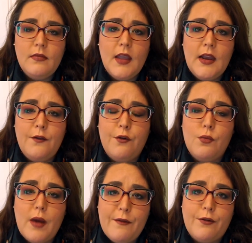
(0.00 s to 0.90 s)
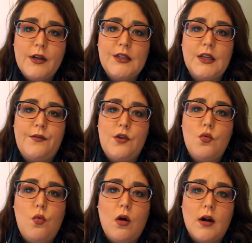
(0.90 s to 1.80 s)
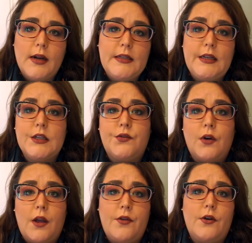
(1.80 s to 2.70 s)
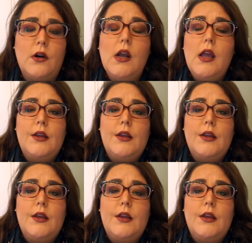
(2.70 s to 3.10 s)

And for reference, if you want ideas for other